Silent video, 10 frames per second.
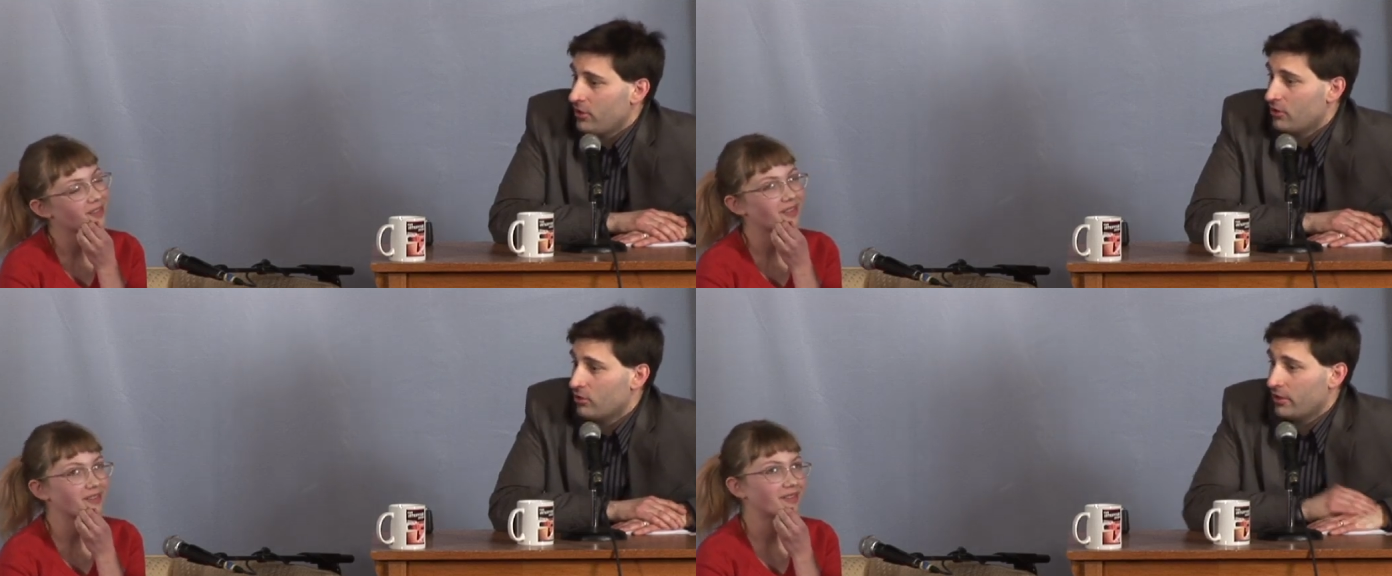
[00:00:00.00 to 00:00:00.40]

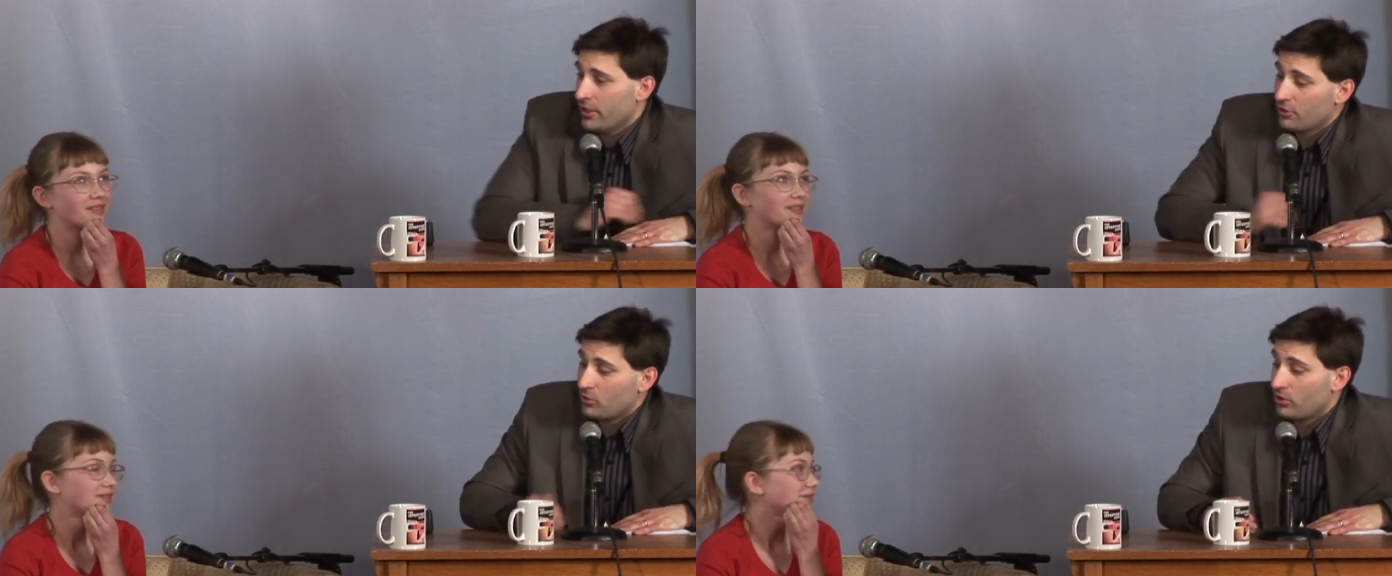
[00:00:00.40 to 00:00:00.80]
Speaker 1: or
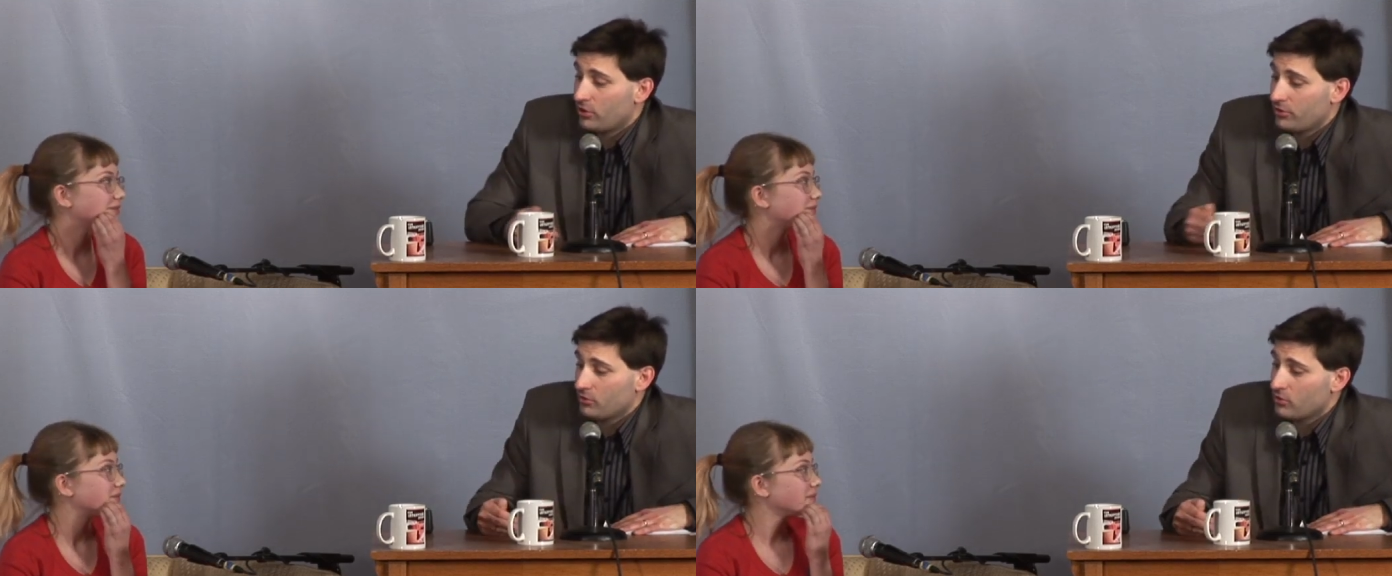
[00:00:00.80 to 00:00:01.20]
another
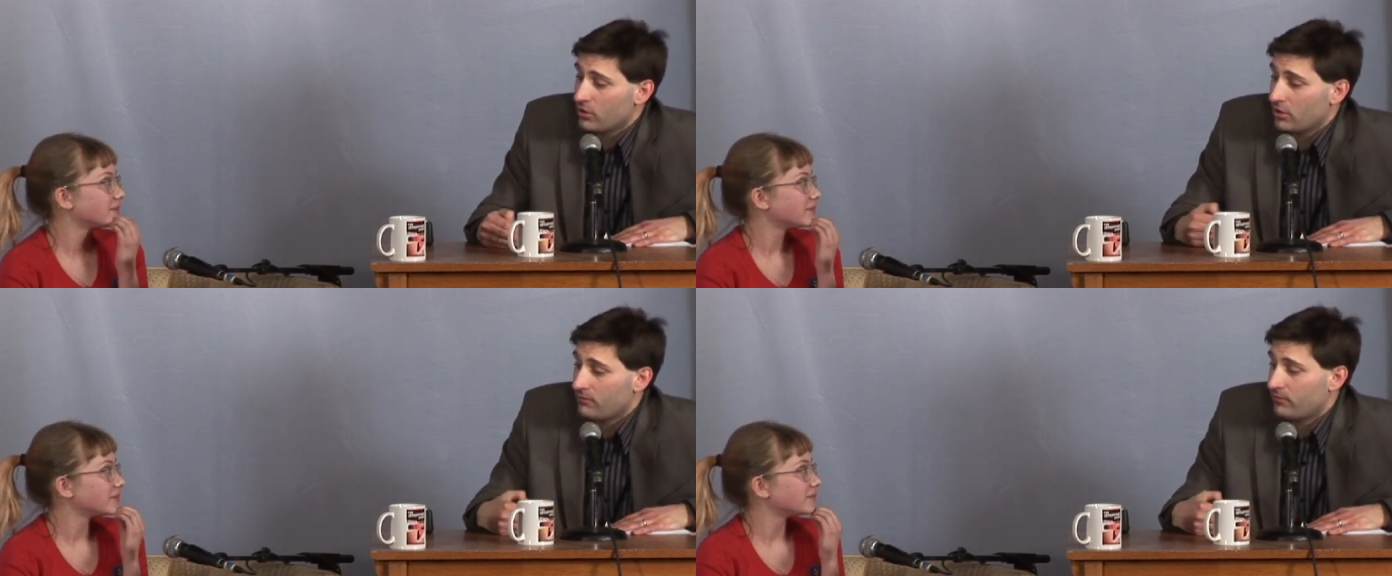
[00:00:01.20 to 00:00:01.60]
world
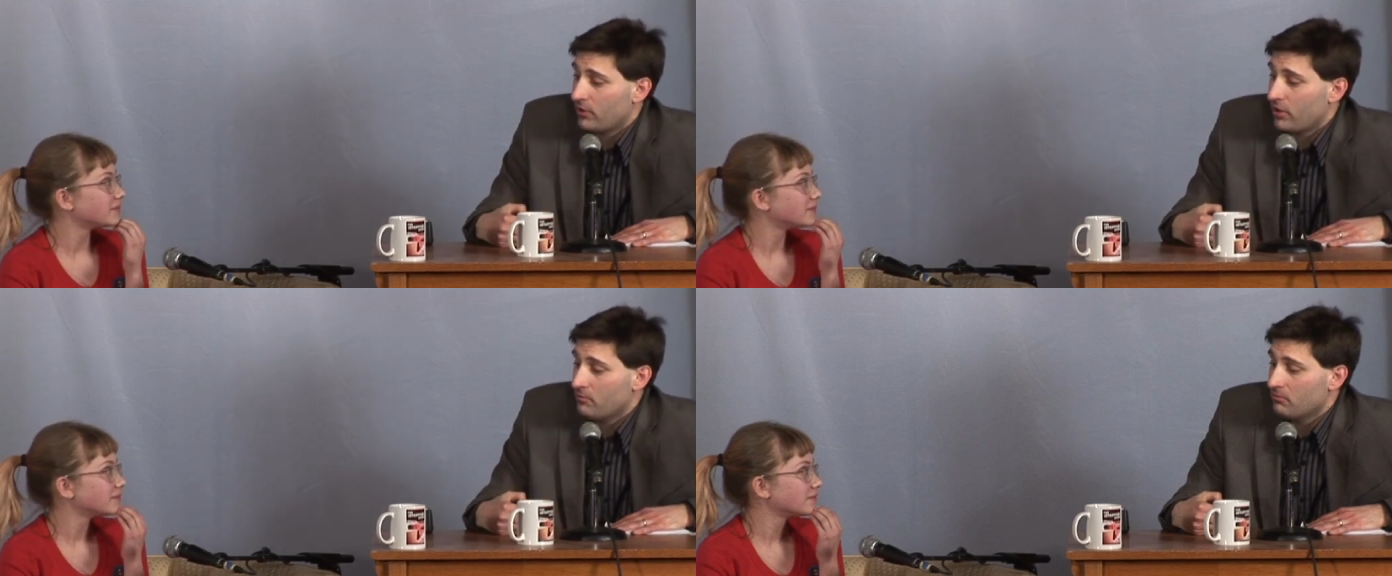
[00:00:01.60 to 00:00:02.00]
or
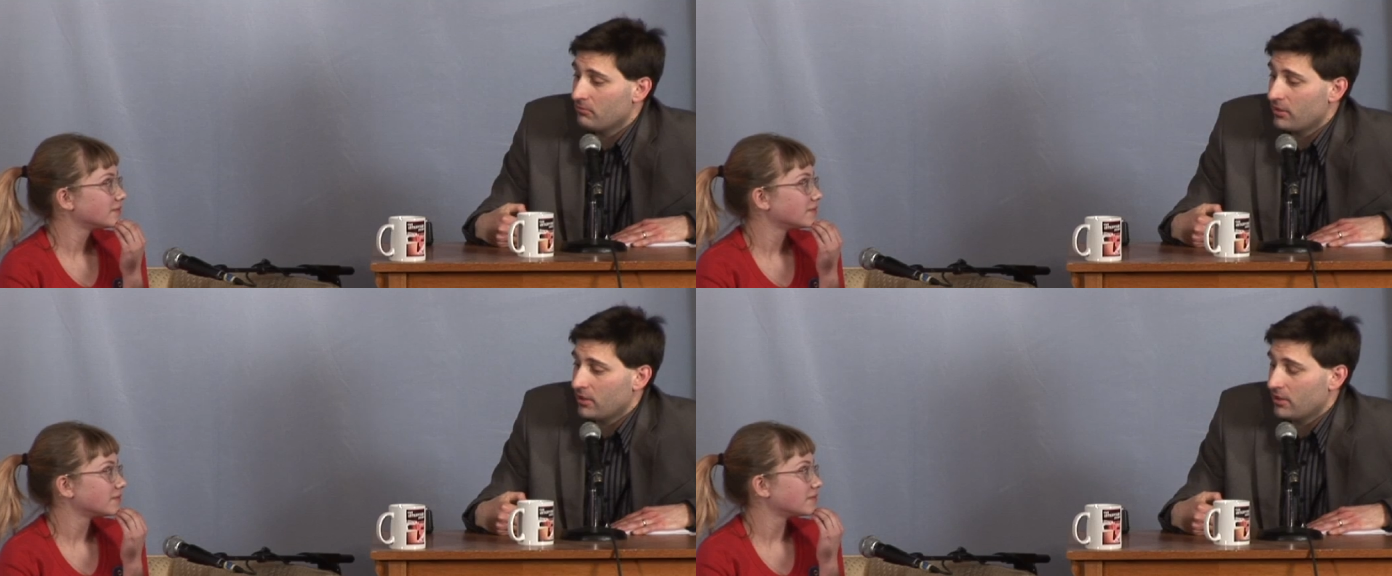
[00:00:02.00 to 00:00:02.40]

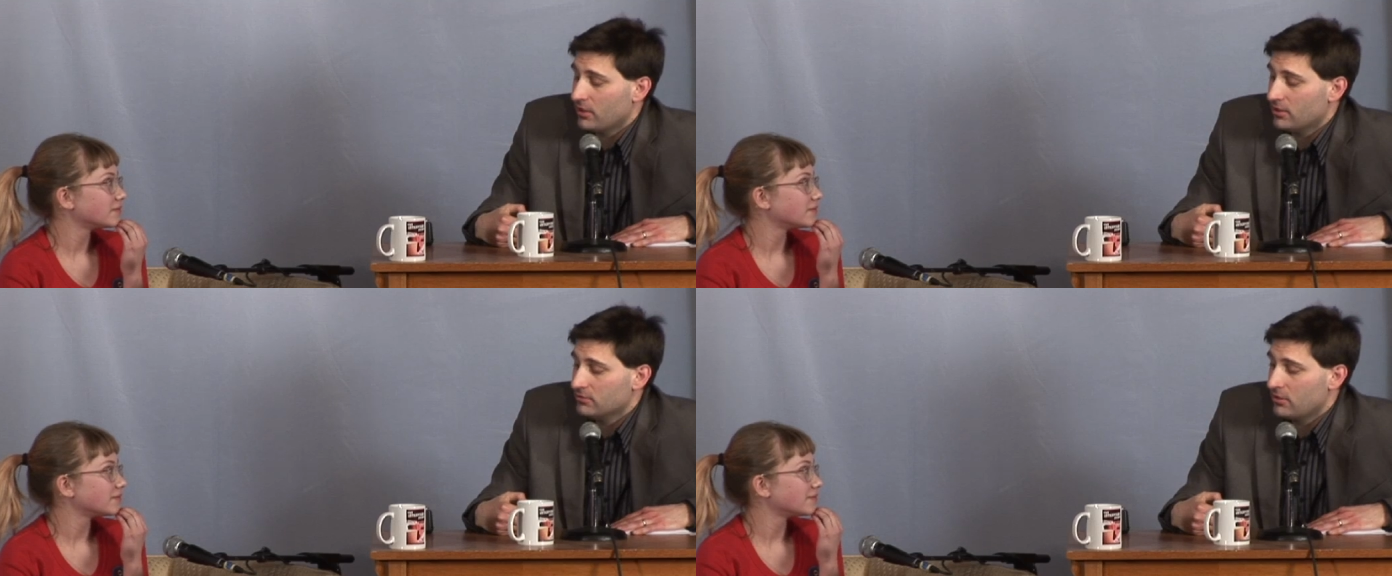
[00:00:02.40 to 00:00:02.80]
from
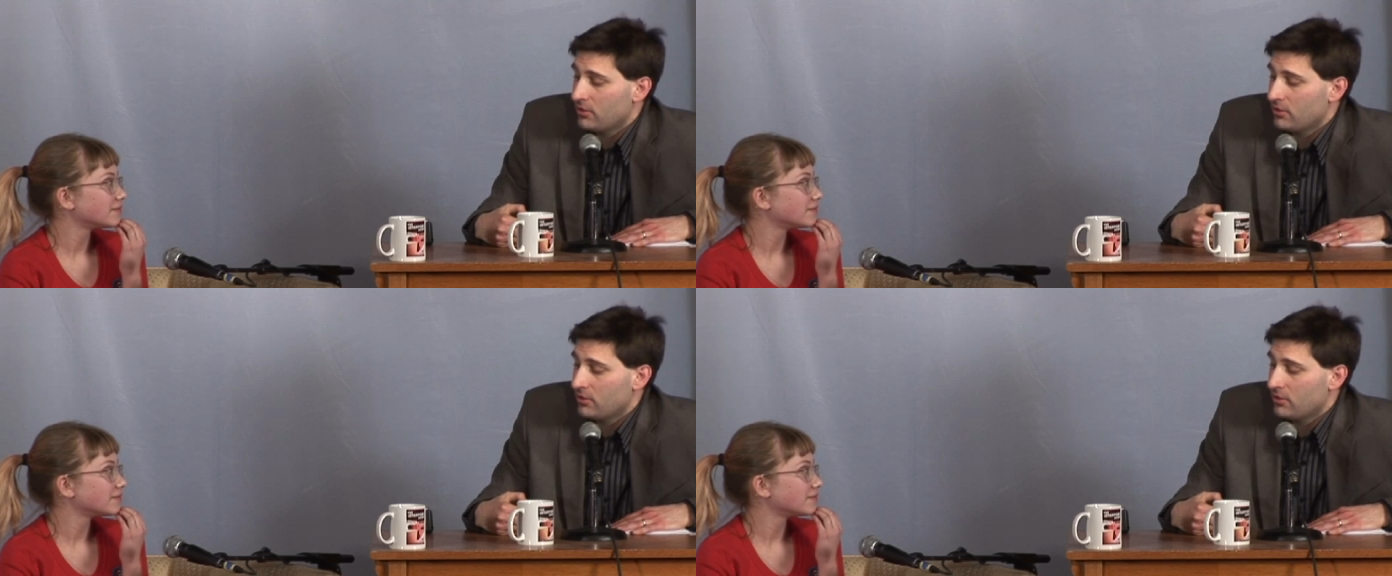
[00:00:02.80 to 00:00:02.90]
the